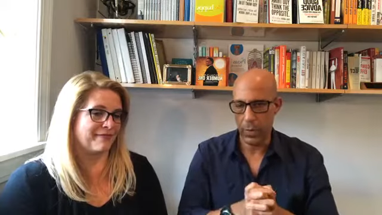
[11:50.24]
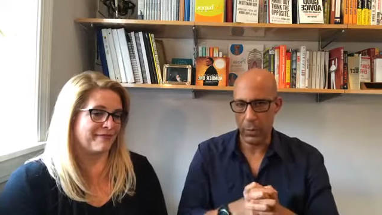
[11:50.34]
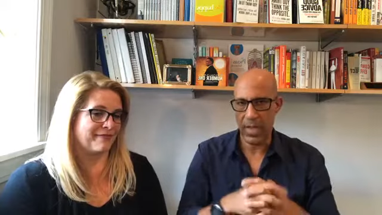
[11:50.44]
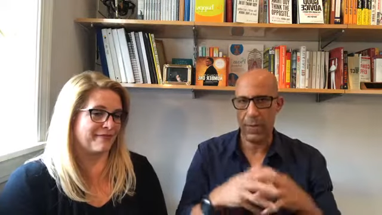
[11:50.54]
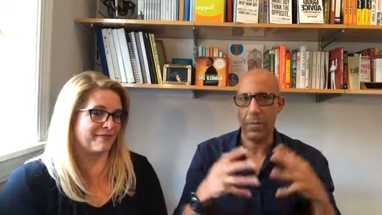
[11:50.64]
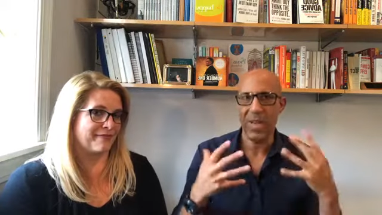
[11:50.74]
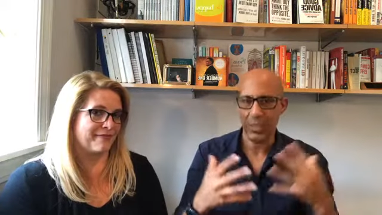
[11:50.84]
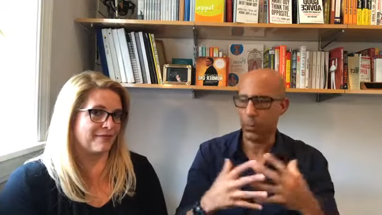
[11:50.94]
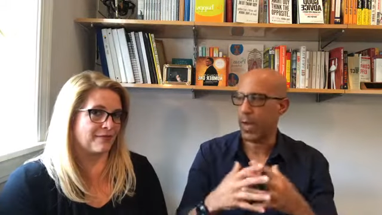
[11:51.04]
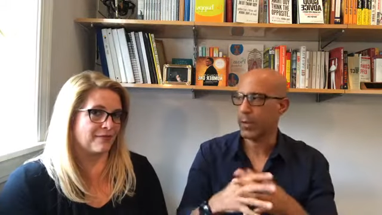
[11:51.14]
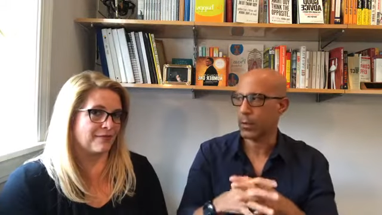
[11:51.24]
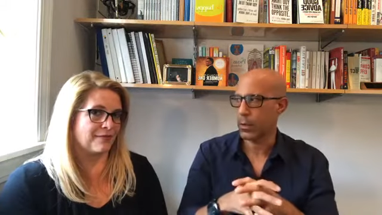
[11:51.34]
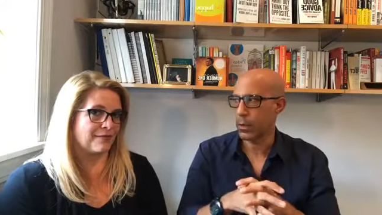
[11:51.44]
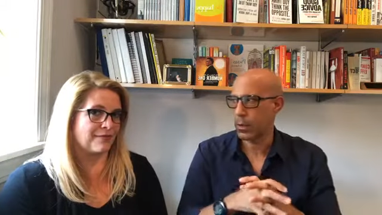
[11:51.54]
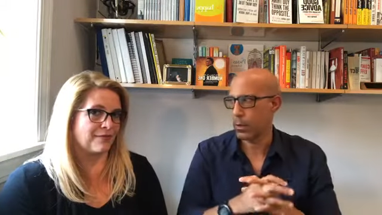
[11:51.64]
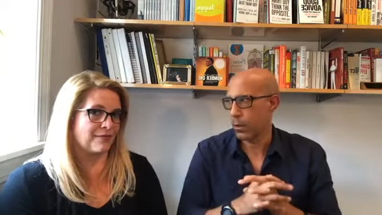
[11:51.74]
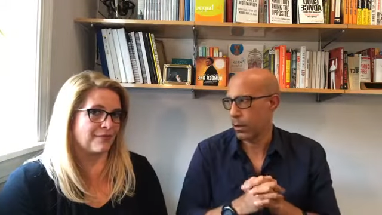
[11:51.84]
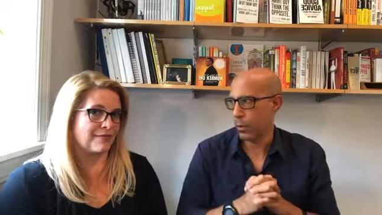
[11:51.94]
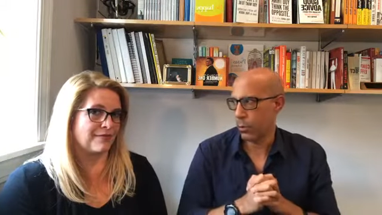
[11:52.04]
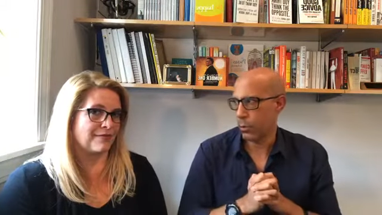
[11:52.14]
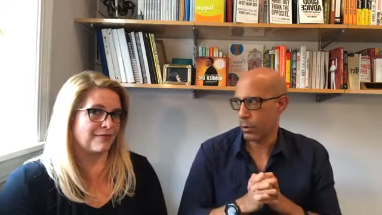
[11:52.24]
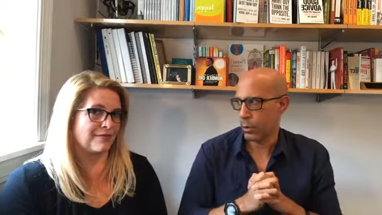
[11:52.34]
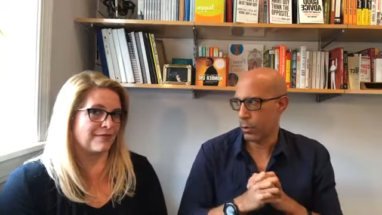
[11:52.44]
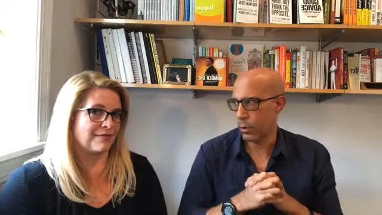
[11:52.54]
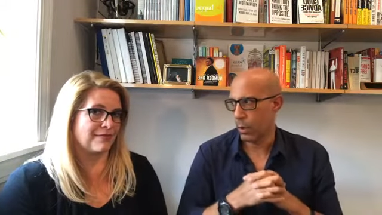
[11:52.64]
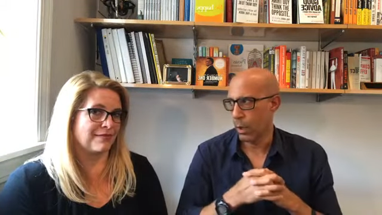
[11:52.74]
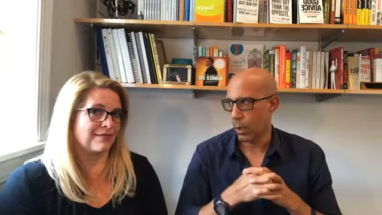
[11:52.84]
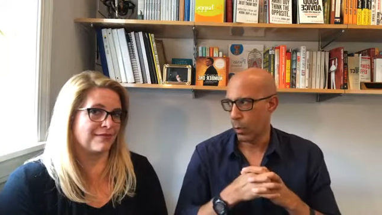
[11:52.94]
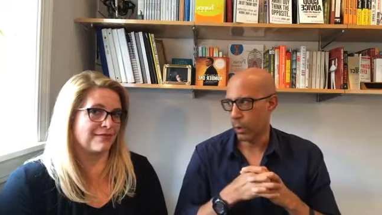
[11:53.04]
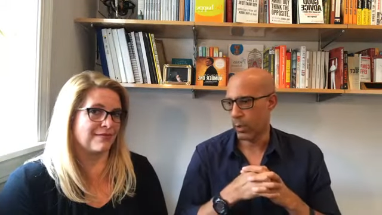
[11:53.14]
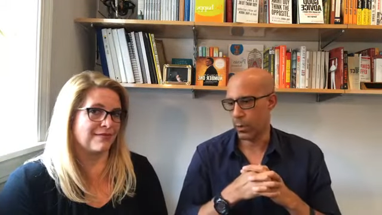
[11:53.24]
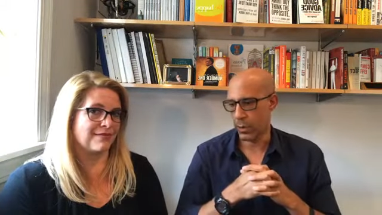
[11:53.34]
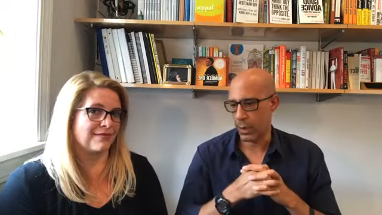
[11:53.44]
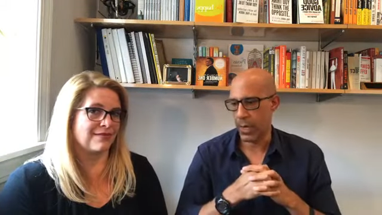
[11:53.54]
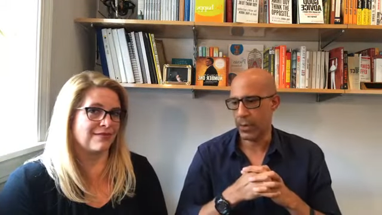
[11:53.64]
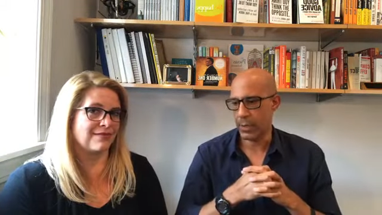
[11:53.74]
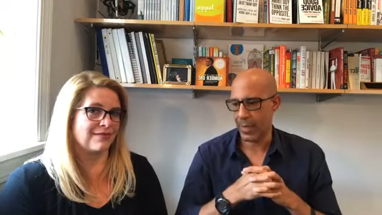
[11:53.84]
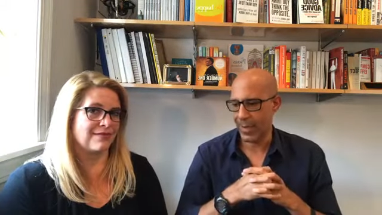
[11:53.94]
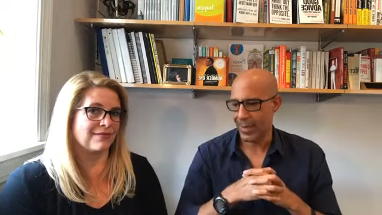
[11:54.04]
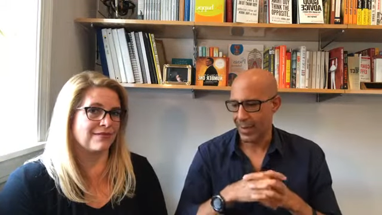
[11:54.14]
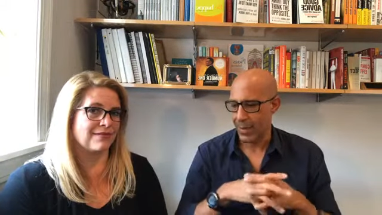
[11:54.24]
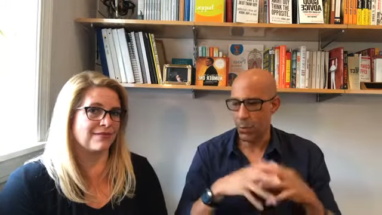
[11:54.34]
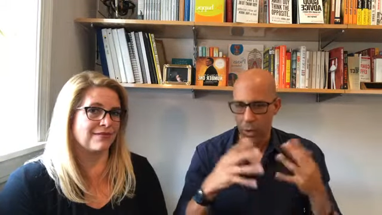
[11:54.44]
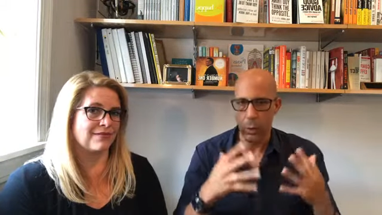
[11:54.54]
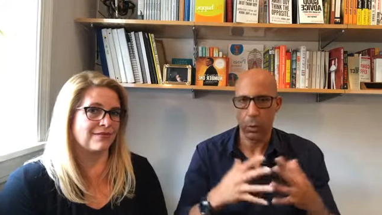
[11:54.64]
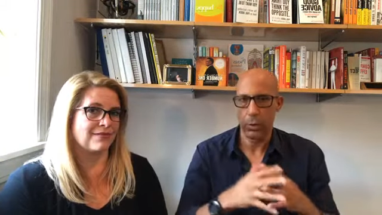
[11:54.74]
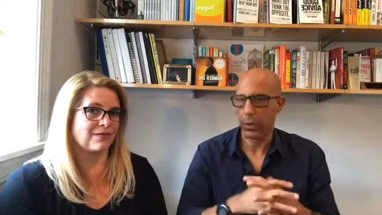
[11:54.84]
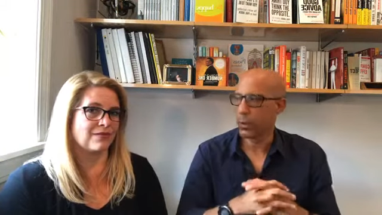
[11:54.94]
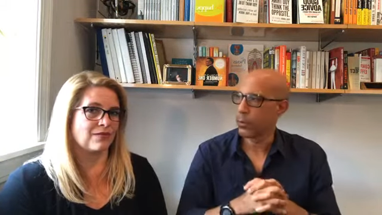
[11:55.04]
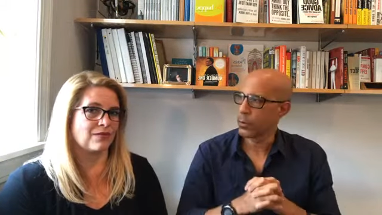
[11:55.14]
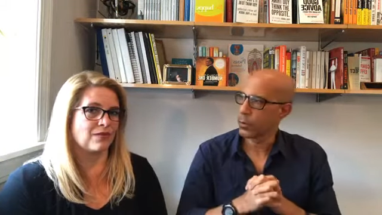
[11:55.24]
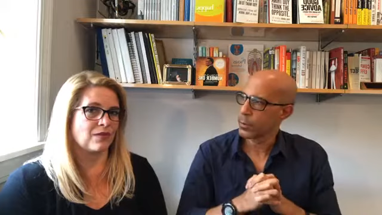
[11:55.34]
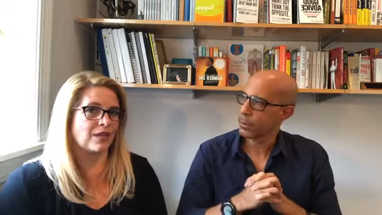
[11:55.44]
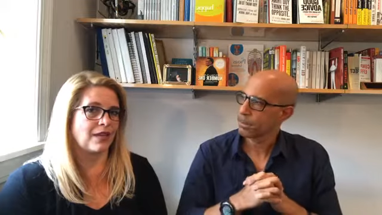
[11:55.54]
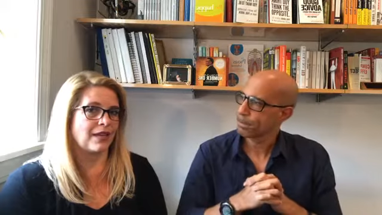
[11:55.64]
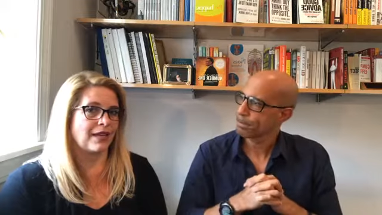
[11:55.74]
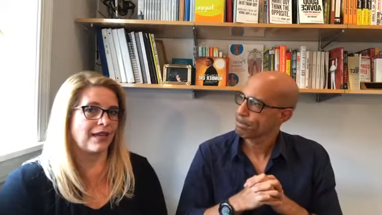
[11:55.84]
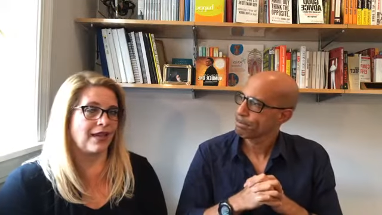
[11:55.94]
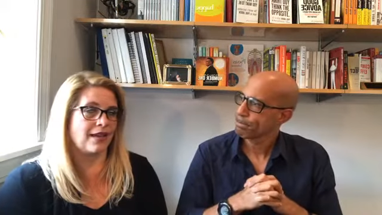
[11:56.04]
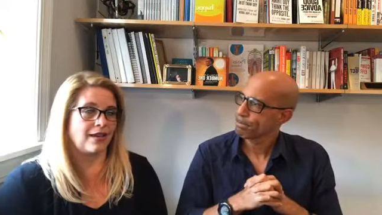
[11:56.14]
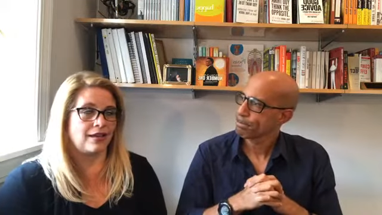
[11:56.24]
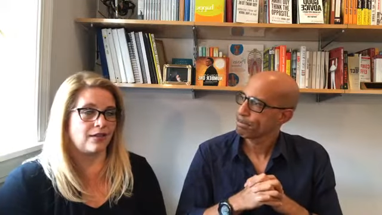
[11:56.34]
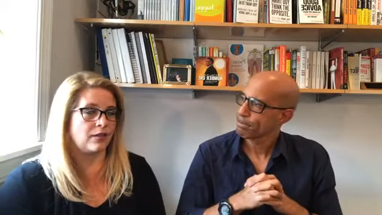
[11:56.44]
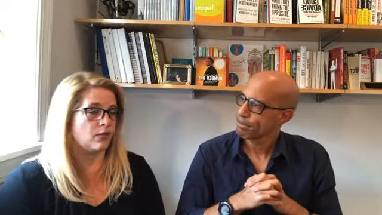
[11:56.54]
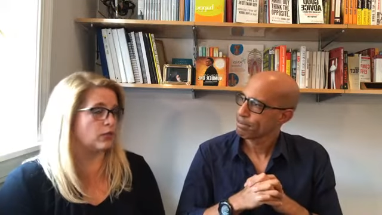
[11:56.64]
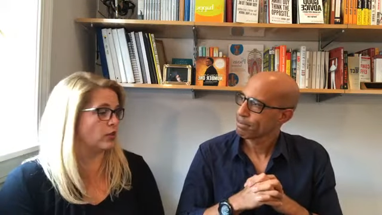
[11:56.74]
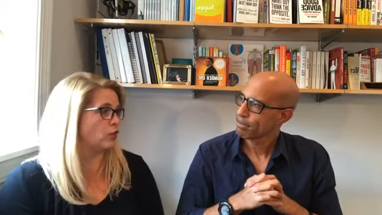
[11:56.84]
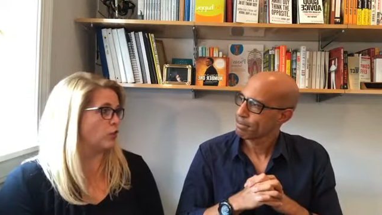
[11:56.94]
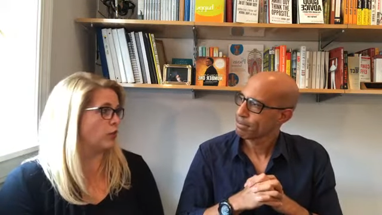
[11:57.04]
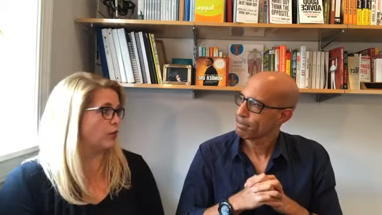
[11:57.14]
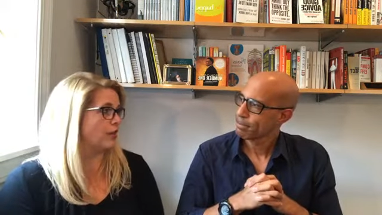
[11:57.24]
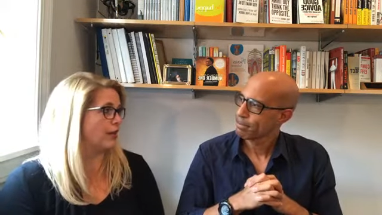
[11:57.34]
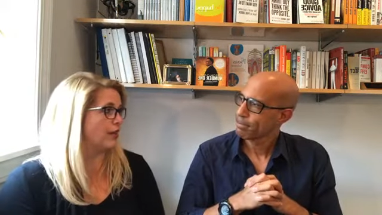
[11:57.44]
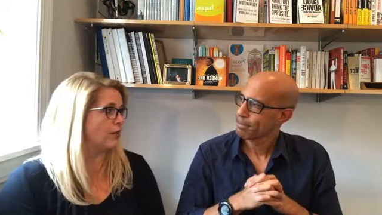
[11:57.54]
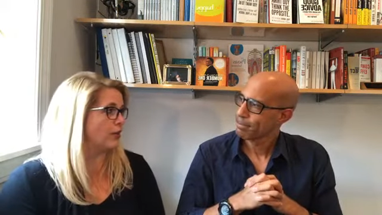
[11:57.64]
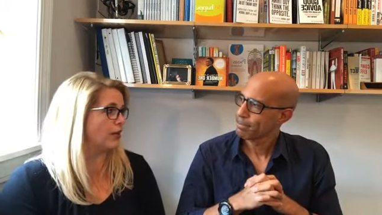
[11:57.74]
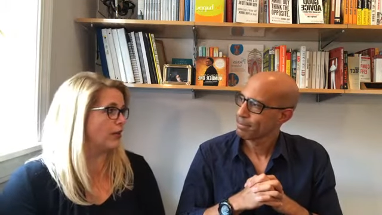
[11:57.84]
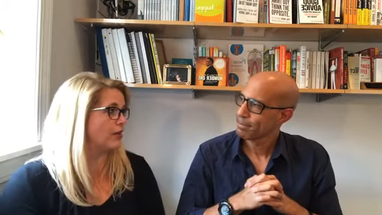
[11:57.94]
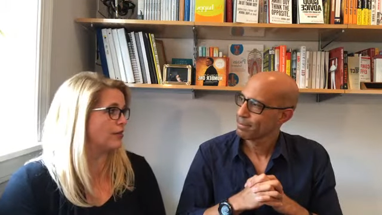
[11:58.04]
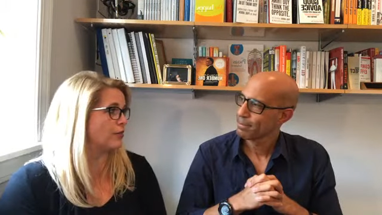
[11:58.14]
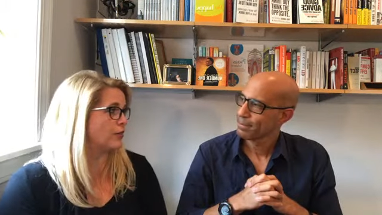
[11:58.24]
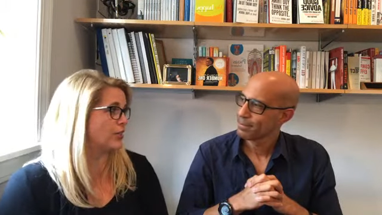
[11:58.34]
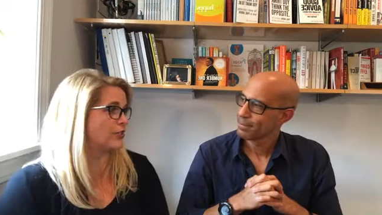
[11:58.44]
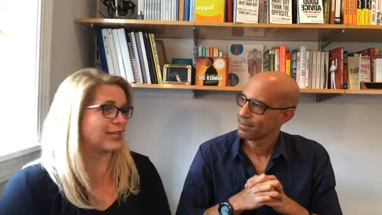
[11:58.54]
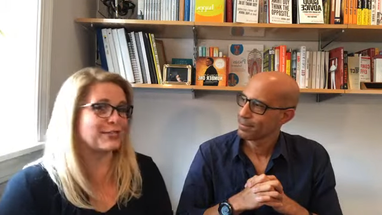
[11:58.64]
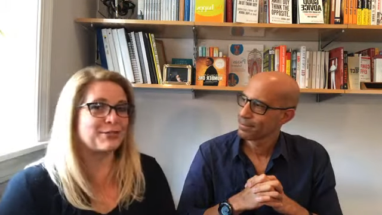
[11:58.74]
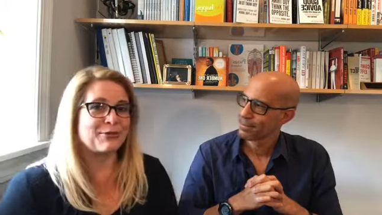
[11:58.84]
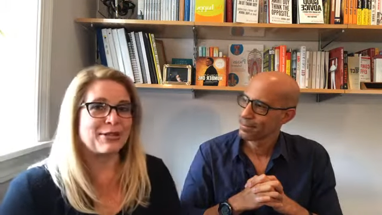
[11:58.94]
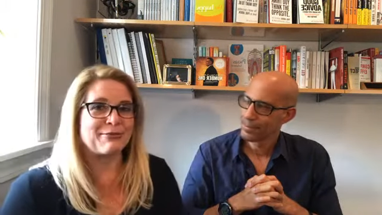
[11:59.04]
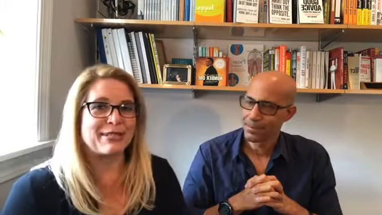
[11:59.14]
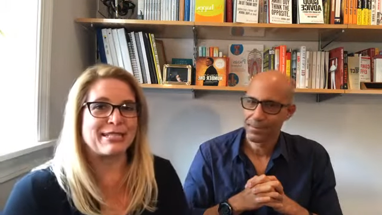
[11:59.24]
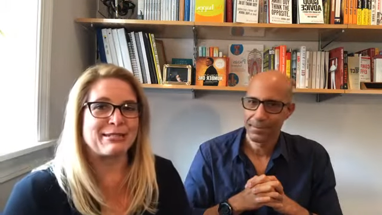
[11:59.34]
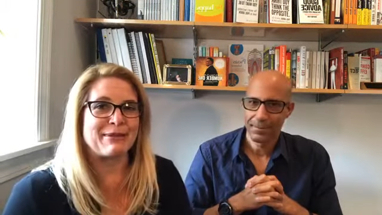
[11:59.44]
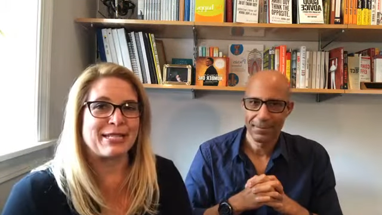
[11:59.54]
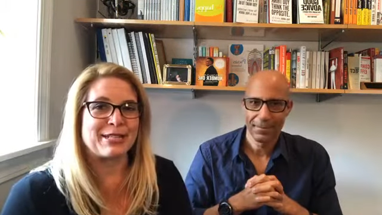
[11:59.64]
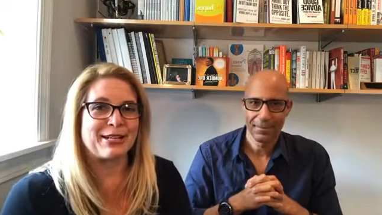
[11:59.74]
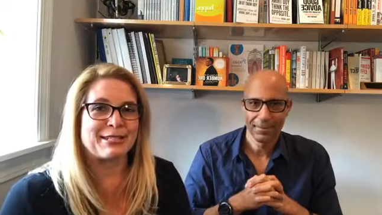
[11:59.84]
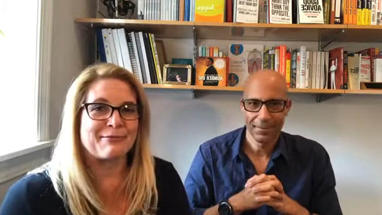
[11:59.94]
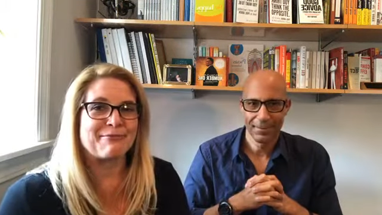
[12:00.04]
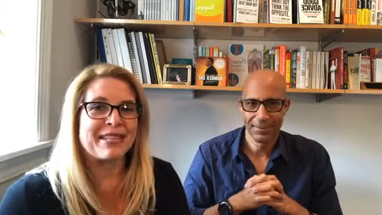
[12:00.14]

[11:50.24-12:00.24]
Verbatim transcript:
Speaker 1: that we have the best practices approach to working with clients, that real world individuals,
Speaker 2: and the really cool people that we are and we attract to the program? What else makes it awesome?